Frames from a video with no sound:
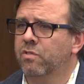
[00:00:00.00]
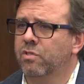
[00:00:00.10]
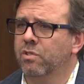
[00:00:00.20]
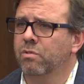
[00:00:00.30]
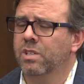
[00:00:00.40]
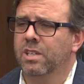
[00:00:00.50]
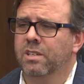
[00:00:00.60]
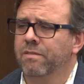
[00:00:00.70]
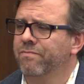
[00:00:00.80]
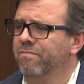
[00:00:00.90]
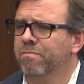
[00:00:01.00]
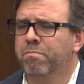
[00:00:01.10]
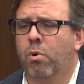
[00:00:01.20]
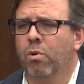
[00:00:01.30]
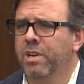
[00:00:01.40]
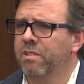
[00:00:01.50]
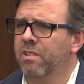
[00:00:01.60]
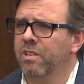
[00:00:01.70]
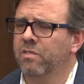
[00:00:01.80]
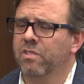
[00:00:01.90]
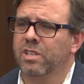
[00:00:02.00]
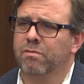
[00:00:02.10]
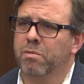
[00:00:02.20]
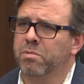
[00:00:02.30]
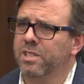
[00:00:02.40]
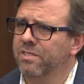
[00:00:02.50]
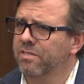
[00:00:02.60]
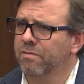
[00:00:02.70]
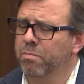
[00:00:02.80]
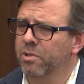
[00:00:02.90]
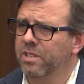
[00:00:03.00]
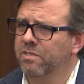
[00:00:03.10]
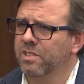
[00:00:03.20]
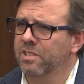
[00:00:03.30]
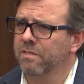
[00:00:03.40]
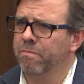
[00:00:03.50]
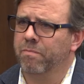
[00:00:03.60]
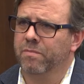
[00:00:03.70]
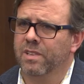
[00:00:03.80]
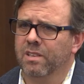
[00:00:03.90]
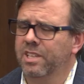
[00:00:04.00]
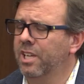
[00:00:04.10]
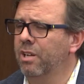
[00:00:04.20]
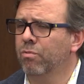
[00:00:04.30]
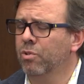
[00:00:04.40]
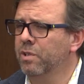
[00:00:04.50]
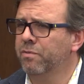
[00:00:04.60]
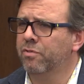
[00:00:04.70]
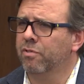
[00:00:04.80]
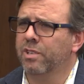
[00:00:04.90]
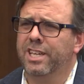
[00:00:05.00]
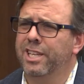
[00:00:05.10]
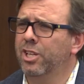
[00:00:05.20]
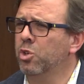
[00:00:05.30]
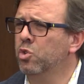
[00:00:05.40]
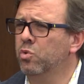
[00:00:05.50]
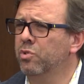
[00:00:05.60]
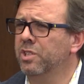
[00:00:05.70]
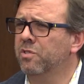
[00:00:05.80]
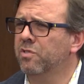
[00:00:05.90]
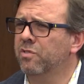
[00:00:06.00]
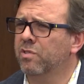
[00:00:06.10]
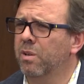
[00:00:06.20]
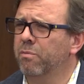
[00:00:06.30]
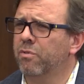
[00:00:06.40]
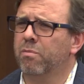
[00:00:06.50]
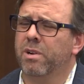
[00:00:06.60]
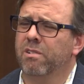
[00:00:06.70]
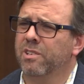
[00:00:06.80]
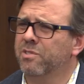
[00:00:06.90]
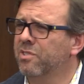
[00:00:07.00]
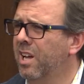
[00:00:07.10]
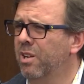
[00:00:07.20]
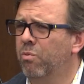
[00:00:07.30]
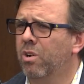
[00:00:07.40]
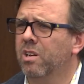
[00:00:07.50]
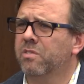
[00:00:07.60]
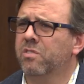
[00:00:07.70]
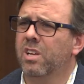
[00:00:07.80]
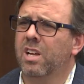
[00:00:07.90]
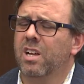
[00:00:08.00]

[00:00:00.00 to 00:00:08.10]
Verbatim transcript: So boring things like replace, replacing leaky roofs or heating and cooling systems, repairing sidewalks.